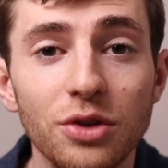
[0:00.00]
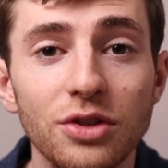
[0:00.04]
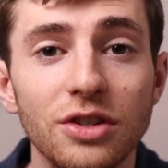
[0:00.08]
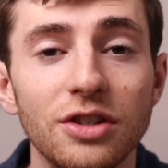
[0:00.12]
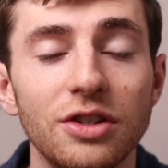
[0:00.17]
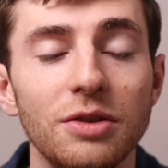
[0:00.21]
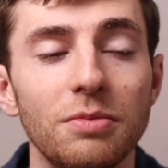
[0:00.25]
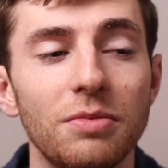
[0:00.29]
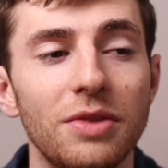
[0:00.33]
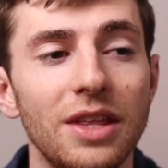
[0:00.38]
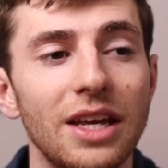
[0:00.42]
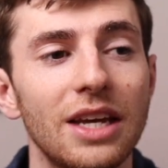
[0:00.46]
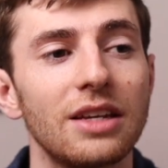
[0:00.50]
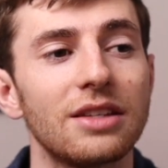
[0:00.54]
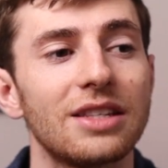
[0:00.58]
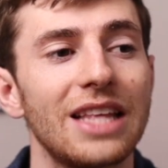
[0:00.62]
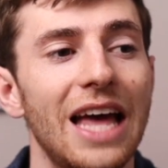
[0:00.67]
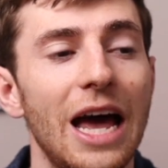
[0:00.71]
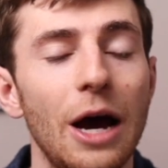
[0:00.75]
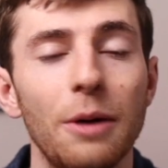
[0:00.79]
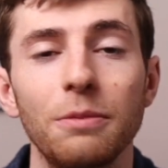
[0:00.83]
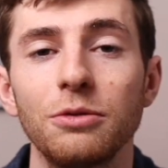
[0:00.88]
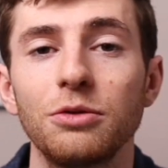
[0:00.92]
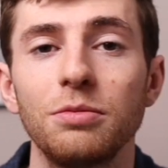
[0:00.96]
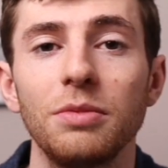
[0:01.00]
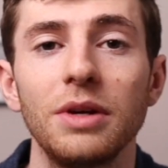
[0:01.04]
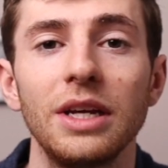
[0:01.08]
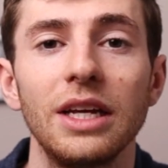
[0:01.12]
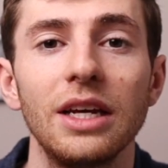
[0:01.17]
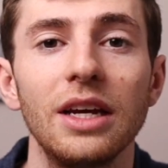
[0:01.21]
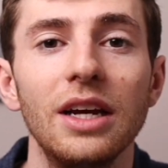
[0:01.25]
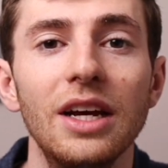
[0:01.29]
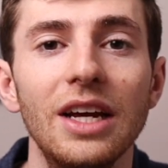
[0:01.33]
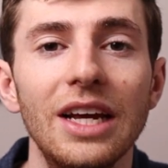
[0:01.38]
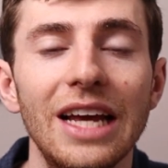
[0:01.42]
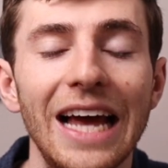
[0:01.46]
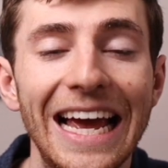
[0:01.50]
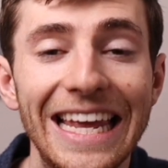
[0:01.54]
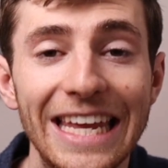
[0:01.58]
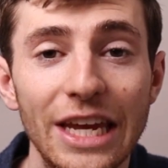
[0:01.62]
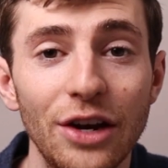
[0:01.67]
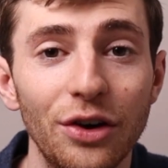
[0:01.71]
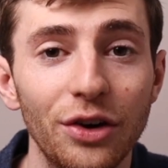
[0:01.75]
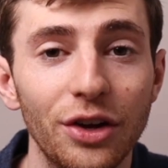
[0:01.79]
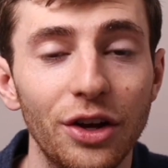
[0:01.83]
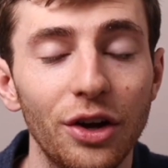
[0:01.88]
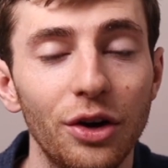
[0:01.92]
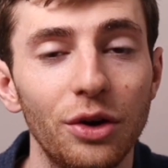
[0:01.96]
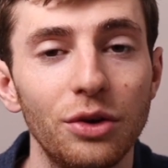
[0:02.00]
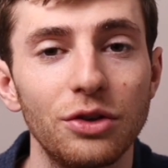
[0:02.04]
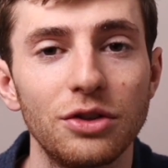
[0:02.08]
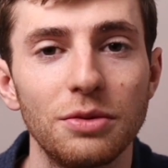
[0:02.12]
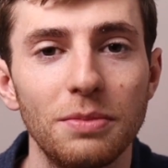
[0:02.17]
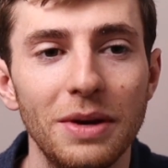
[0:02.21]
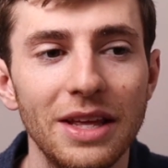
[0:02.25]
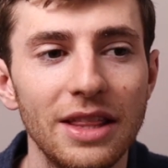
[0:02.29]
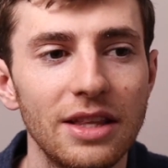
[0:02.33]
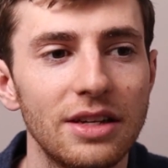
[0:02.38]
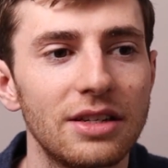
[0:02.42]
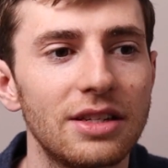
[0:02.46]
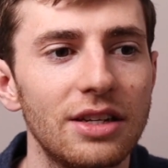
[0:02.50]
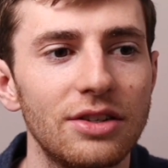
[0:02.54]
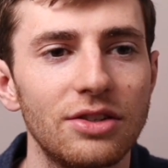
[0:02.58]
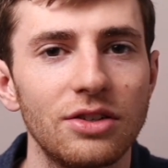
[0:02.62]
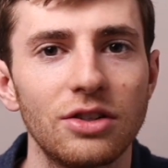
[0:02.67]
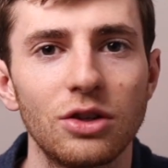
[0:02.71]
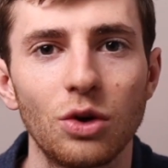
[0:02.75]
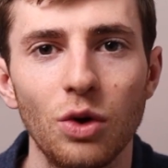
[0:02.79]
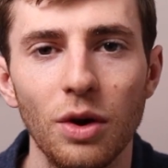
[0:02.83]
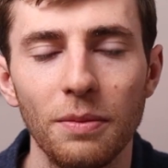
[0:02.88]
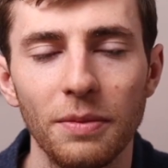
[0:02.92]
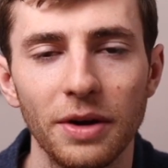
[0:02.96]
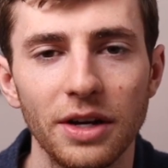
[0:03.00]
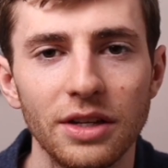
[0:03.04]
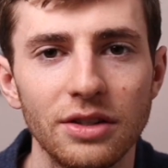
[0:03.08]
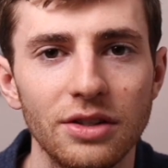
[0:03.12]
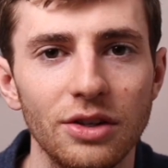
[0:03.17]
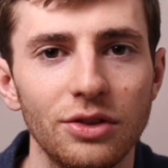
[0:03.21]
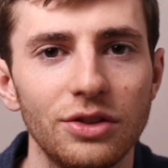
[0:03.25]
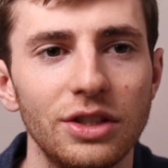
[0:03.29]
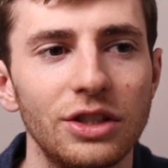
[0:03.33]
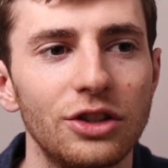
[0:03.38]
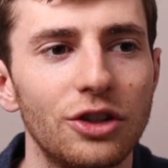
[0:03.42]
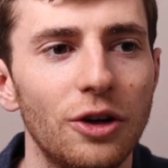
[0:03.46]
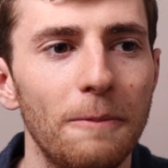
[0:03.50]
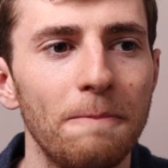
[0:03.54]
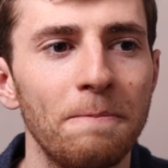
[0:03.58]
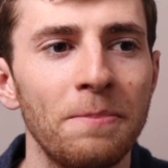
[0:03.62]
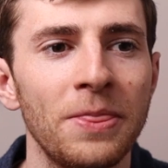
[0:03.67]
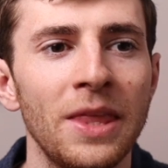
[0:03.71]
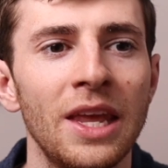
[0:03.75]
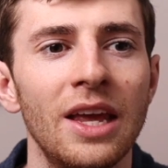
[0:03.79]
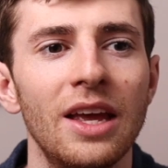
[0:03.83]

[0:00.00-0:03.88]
some things that helped me a year ago to make the decision to quit my consulting job.